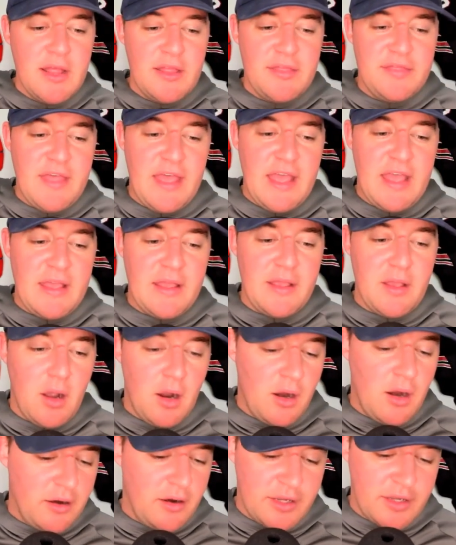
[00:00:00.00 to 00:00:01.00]
They
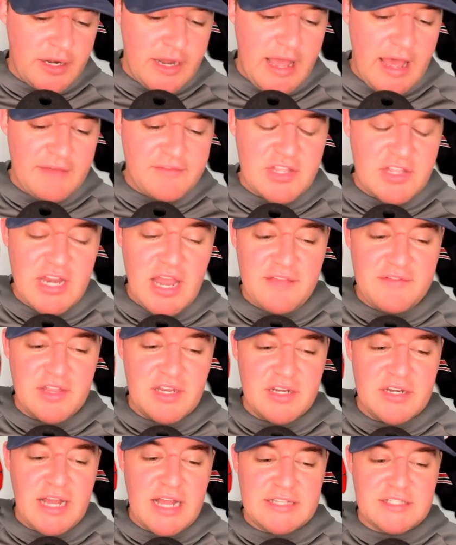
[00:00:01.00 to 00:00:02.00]
are going to have
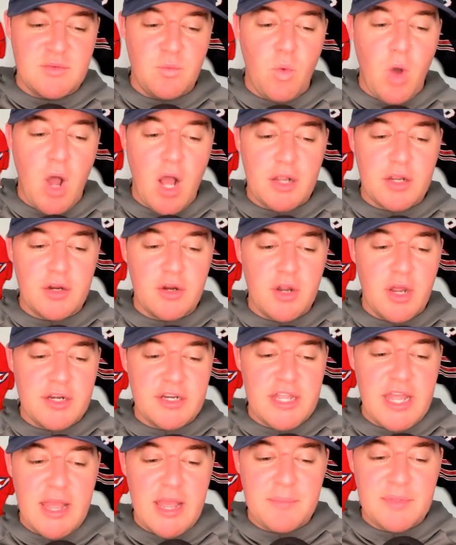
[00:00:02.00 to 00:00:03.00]
Kadavian Dotson Walker
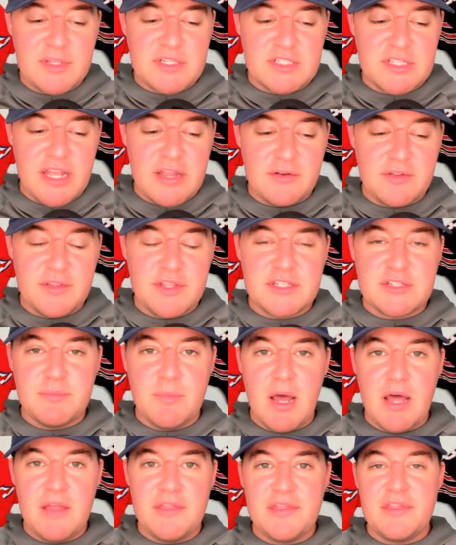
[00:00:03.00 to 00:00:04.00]
on campus later this
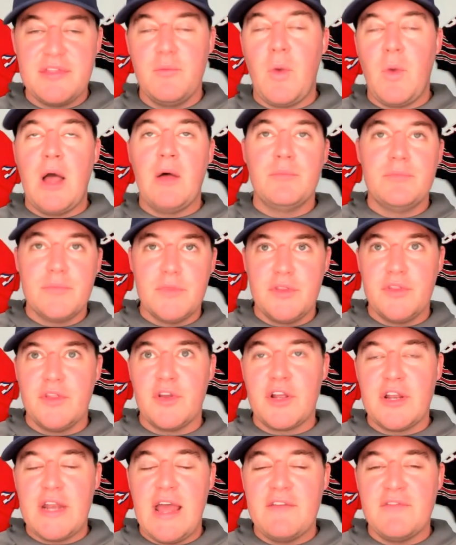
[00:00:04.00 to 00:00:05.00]
month. Well,
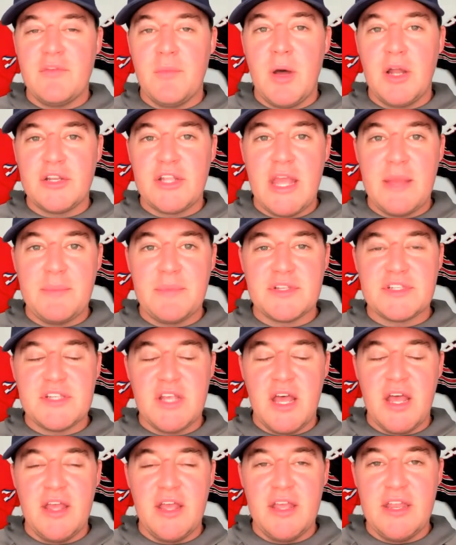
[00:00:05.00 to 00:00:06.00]
they're going to have him on campus
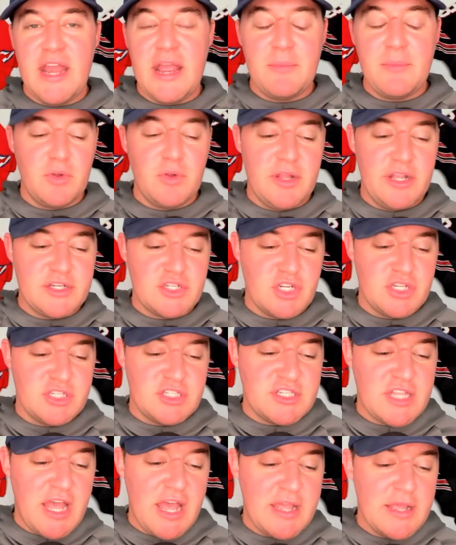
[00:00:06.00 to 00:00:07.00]
in April, I
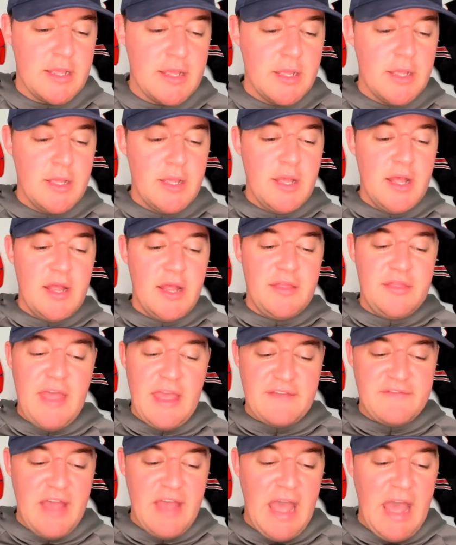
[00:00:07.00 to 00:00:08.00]
should say.
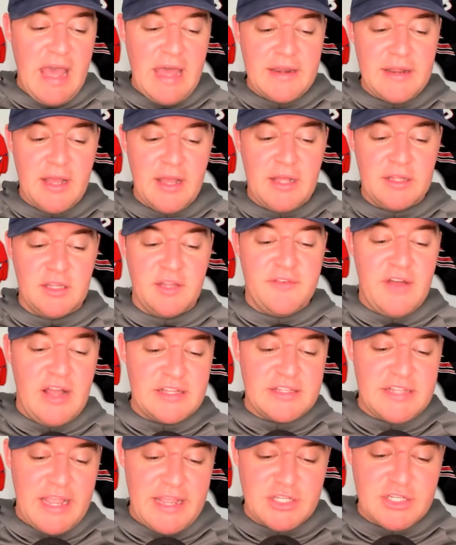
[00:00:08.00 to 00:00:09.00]
They've had
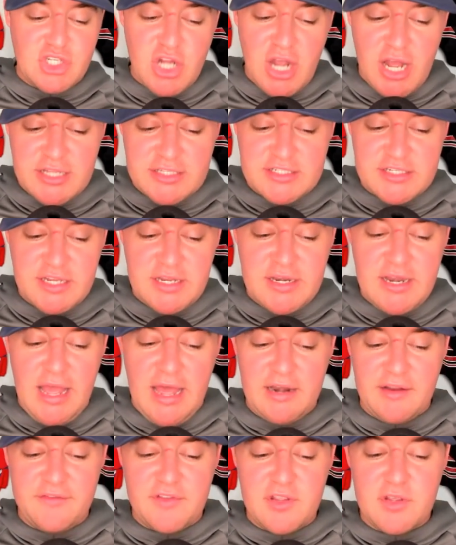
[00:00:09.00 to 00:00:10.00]
Levante Johnson
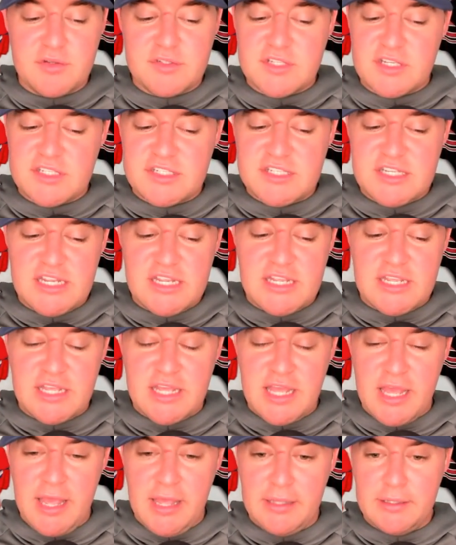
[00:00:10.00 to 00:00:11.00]
out of Houston
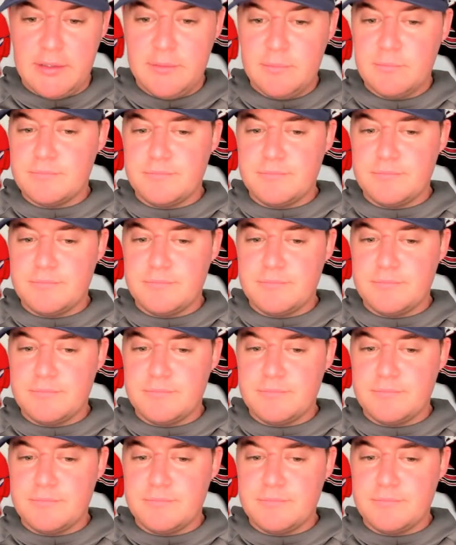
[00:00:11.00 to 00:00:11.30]
CE King